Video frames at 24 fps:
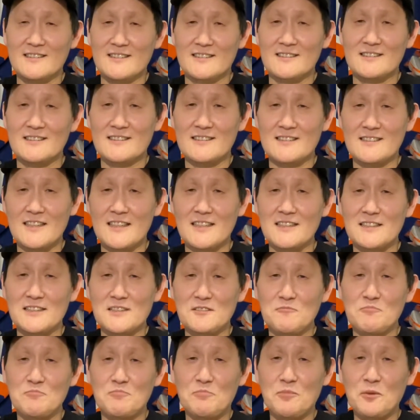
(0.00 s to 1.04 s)
set
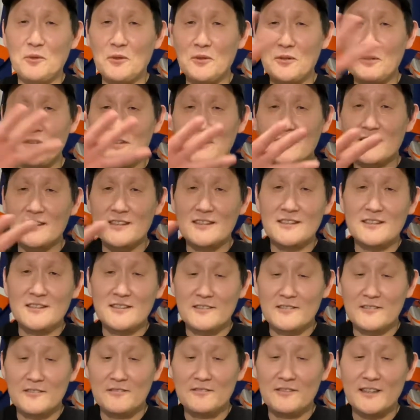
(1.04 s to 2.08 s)
it, pour the
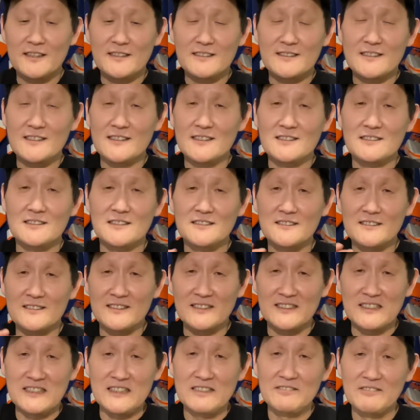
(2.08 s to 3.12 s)
Flex Seal and just
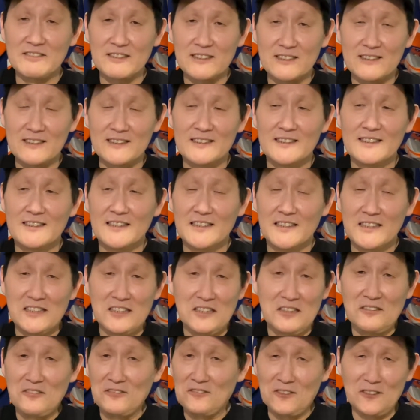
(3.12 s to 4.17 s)
leave it
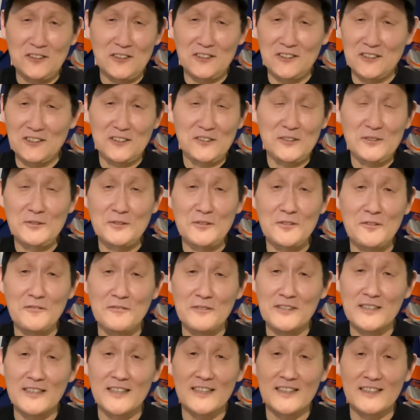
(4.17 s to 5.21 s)
for two or
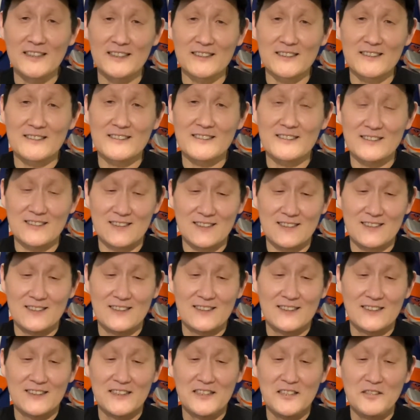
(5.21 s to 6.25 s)
three days.
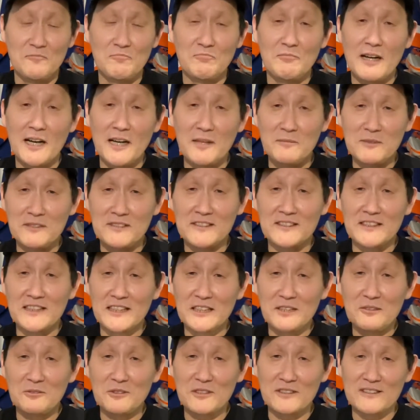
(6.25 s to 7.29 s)
My
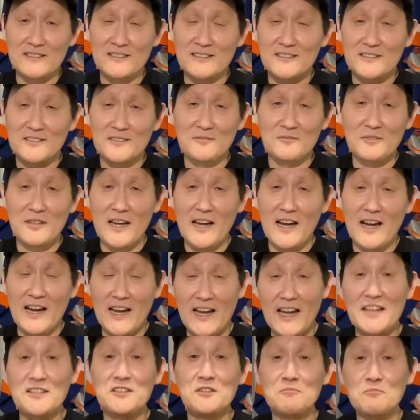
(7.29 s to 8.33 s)
mistake was I
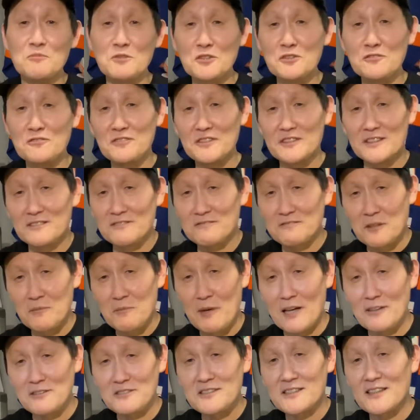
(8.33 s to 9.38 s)
had to move it from
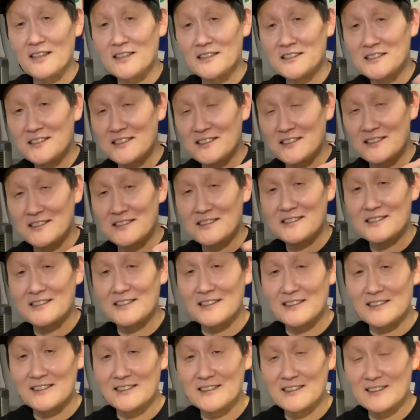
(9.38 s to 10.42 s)
outside to
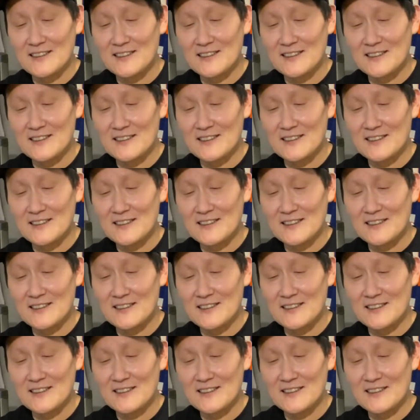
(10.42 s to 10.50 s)
inside